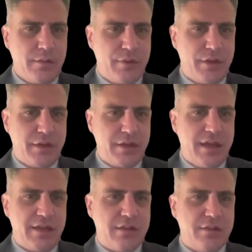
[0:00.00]
But
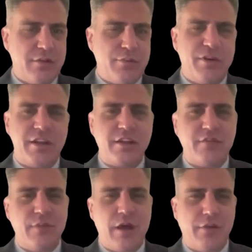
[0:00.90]
yeah, the
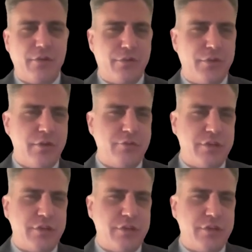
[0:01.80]
predictive model